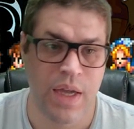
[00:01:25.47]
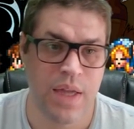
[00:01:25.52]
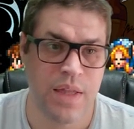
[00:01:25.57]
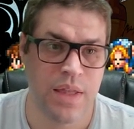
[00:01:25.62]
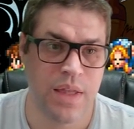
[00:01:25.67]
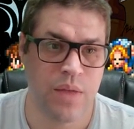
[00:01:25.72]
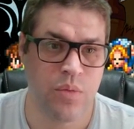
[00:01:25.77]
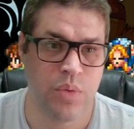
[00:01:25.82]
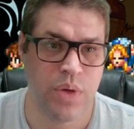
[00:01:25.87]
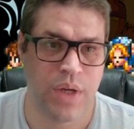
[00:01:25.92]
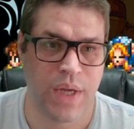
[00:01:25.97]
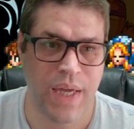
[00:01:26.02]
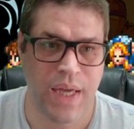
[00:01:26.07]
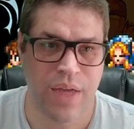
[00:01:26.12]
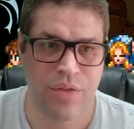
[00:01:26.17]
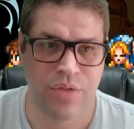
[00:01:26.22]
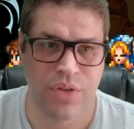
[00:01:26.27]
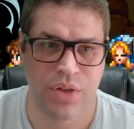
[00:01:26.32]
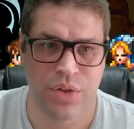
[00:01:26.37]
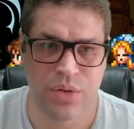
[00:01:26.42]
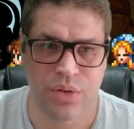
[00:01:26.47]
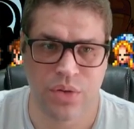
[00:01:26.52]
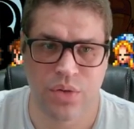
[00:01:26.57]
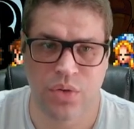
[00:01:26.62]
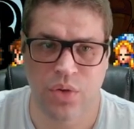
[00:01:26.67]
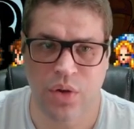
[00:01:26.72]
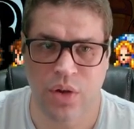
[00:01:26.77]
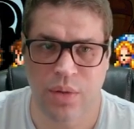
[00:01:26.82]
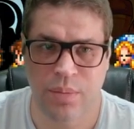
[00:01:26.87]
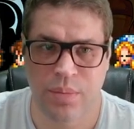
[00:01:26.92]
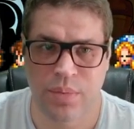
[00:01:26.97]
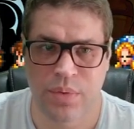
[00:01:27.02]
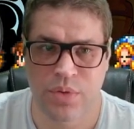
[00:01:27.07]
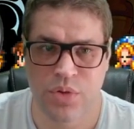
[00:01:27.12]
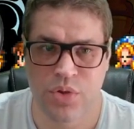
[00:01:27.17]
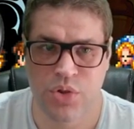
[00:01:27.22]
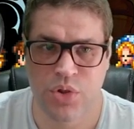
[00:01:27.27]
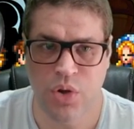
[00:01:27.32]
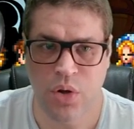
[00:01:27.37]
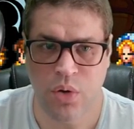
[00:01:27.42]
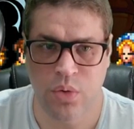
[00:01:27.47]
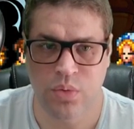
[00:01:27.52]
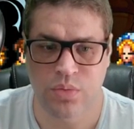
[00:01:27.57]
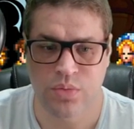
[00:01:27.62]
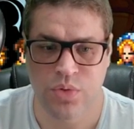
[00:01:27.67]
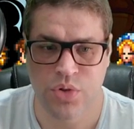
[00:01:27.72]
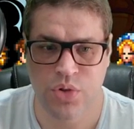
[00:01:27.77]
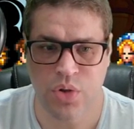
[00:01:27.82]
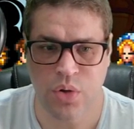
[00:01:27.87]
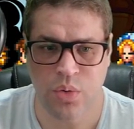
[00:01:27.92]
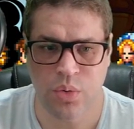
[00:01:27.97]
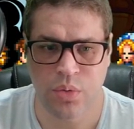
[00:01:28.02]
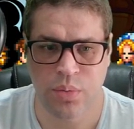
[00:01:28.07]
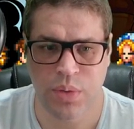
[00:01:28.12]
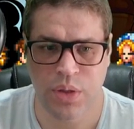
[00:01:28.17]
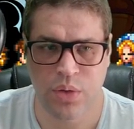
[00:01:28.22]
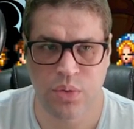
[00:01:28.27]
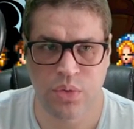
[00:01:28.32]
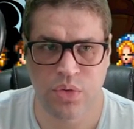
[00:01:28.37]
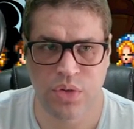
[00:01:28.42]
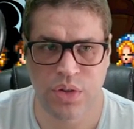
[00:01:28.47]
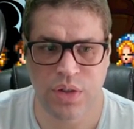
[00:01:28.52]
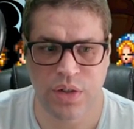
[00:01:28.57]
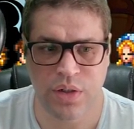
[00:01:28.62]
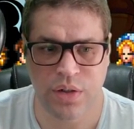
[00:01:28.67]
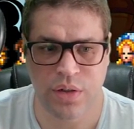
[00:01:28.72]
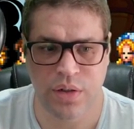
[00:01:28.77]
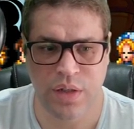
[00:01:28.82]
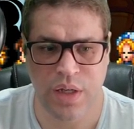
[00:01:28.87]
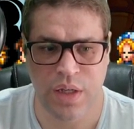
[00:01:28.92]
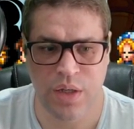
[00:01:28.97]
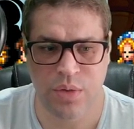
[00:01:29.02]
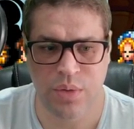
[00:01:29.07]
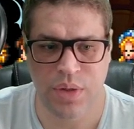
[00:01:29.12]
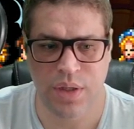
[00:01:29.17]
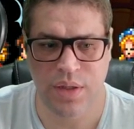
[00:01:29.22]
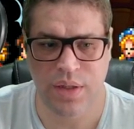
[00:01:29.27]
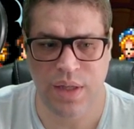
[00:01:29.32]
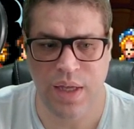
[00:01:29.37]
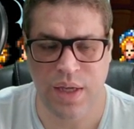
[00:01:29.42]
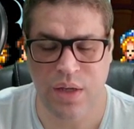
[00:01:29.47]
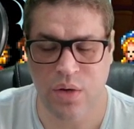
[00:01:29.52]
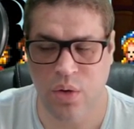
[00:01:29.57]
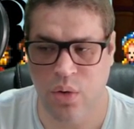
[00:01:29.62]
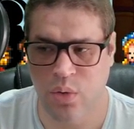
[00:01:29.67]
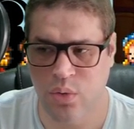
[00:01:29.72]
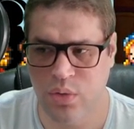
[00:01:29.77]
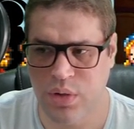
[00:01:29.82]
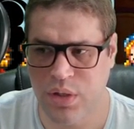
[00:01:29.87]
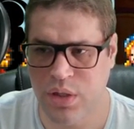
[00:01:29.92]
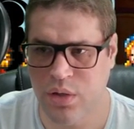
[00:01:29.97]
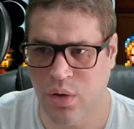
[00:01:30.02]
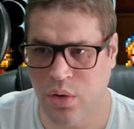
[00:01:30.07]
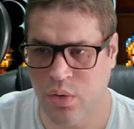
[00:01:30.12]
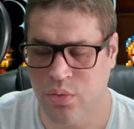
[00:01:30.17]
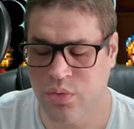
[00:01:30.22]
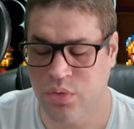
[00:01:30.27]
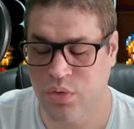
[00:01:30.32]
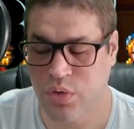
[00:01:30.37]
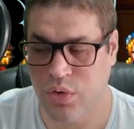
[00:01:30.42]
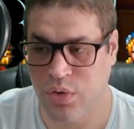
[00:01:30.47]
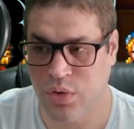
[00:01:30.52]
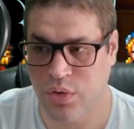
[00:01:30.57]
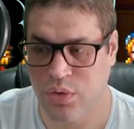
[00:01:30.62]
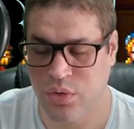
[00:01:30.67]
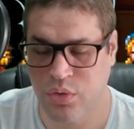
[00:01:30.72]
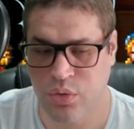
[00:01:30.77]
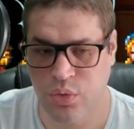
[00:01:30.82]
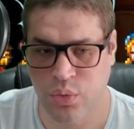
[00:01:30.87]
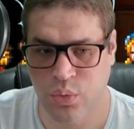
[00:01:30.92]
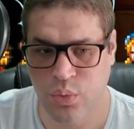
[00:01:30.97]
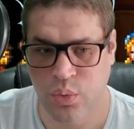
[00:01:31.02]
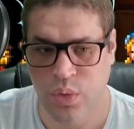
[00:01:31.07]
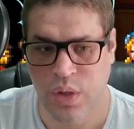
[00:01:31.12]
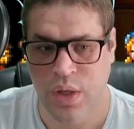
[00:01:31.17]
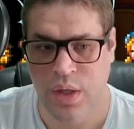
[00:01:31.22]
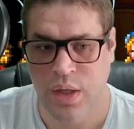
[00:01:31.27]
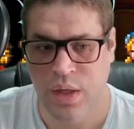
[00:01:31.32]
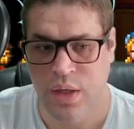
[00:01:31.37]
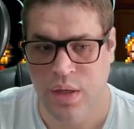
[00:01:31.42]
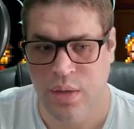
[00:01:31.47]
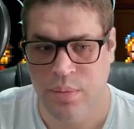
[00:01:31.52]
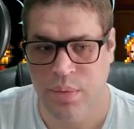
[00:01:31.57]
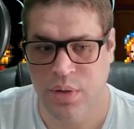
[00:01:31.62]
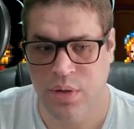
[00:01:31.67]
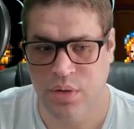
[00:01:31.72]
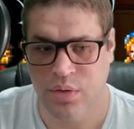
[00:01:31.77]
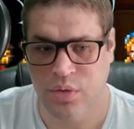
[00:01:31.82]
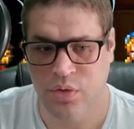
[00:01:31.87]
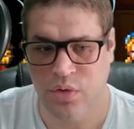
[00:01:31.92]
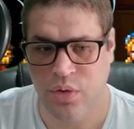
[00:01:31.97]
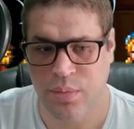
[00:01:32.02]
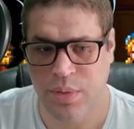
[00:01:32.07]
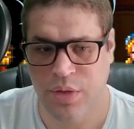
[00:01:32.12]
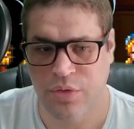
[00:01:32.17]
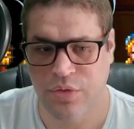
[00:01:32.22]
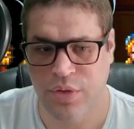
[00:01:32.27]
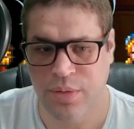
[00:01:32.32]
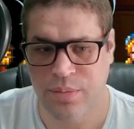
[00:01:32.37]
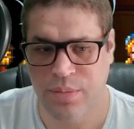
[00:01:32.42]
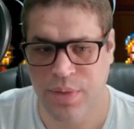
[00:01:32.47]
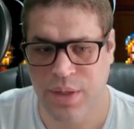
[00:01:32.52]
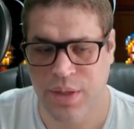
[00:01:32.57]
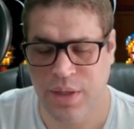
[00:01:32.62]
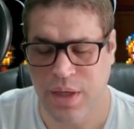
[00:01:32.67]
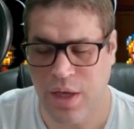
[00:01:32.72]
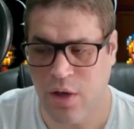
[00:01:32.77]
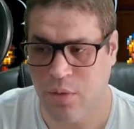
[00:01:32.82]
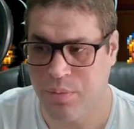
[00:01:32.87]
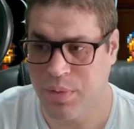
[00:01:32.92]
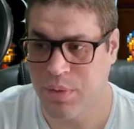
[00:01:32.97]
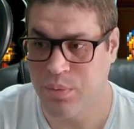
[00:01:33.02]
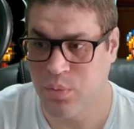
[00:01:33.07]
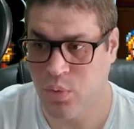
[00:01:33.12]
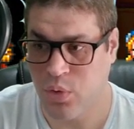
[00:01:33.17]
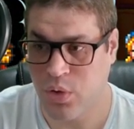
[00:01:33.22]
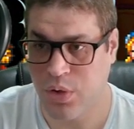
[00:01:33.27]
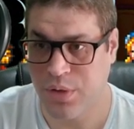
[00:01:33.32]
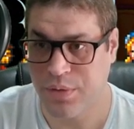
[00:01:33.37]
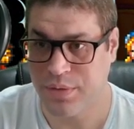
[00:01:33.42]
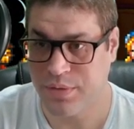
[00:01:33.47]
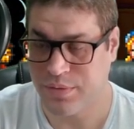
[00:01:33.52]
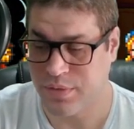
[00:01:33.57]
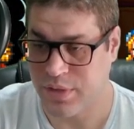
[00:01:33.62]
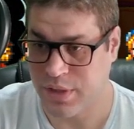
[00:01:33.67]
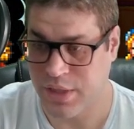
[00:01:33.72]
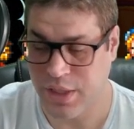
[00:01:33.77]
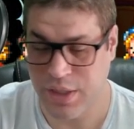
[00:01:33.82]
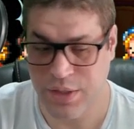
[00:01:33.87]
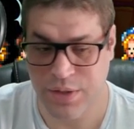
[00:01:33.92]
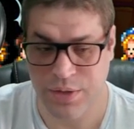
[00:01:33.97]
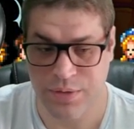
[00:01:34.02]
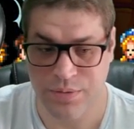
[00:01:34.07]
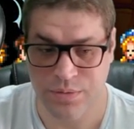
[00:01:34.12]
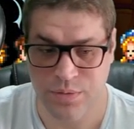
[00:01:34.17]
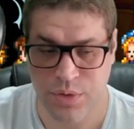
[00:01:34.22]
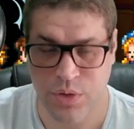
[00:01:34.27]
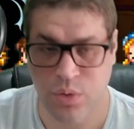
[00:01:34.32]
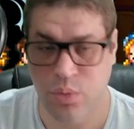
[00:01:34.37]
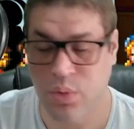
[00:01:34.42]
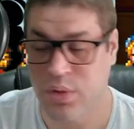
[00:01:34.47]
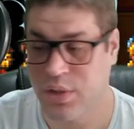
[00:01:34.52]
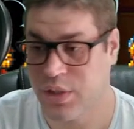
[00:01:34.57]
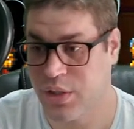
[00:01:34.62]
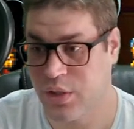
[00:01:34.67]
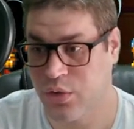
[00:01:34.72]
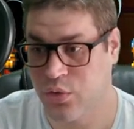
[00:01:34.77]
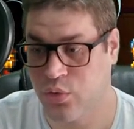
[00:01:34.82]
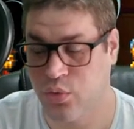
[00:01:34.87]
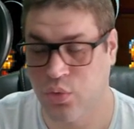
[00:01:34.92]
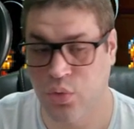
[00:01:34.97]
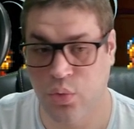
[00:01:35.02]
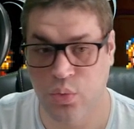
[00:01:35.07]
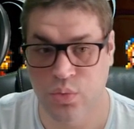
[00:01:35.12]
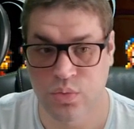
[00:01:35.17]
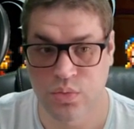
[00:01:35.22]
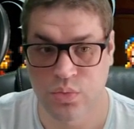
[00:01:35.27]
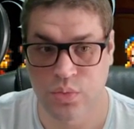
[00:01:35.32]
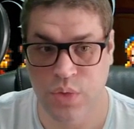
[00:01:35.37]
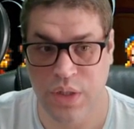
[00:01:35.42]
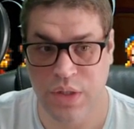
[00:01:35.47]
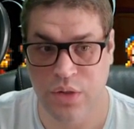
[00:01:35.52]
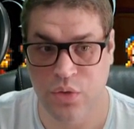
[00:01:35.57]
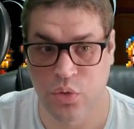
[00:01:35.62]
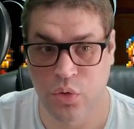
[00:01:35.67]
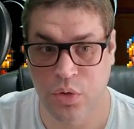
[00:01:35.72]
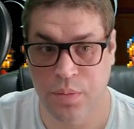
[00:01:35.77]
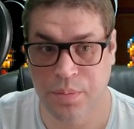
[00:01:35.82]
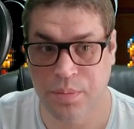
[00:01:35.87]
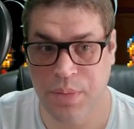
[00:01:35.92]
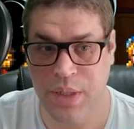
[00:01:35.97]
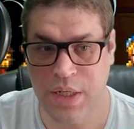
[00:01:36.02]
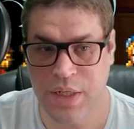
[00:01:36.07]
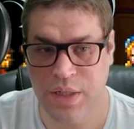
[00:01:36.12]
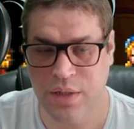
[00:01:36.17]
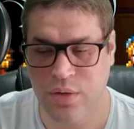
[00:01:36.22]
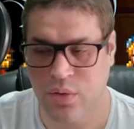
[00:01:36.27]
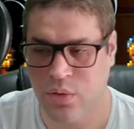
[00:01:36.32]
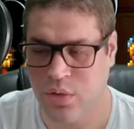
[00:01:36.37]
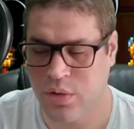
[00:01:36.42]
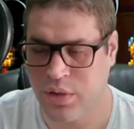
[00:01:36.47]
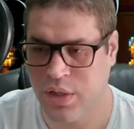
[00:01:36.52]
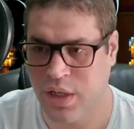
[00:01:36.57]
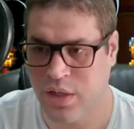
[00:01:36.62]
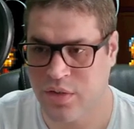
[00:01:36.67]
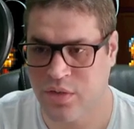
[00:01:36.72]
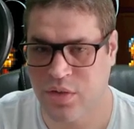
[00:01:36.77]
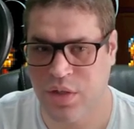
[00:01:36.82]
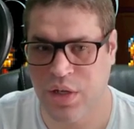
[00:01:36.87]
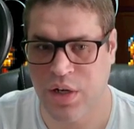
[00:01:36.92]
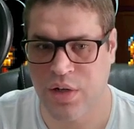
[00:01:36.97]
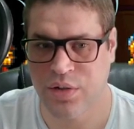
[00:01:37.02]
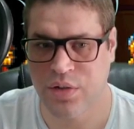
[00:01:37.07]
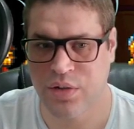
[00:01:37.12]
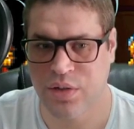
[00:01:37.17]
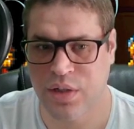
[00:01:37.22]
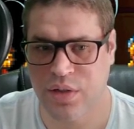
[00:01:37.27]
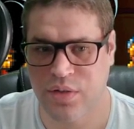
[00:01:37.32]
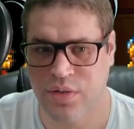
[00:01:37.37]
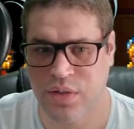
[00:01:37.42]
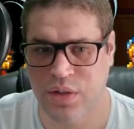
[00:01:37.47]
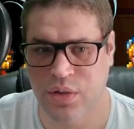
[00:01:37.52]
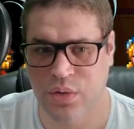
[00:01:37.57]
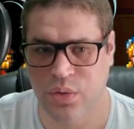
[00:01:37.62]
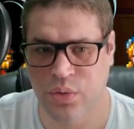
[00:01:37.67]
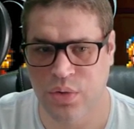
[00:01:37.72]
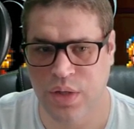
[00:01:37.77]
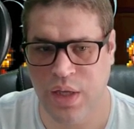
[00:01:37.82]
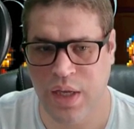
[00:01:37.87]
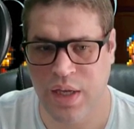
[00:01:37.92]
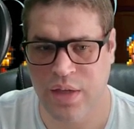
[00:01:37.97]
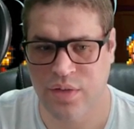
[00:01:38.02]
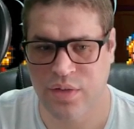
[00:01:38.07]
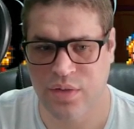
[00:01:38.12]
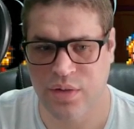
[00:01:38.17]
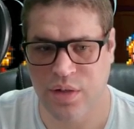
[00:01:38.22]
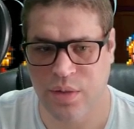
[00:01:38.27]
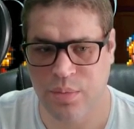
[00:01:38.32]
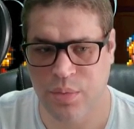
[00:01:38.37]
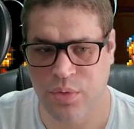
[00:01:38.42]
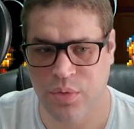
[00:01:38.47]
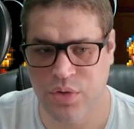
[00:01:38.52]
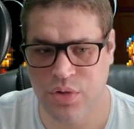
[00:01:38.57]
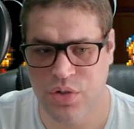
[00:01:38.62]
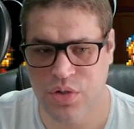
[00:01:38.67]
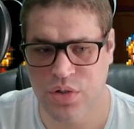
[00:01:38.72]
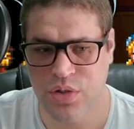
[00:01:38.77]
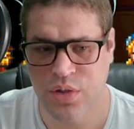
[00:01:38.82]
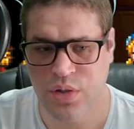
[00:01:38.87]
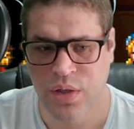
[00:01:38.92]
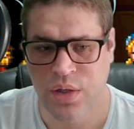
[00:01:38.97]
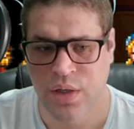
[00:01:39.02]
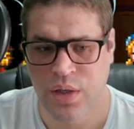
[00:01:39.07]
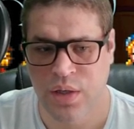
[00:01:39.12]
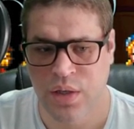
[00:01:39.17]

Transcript: And then we have here on the top, Jo. Jo will be using her AoE attack only on turn 2 because of Sorbet Flambe helping more later. We don't want her to go with Urpina, our next character that's here on the STR position.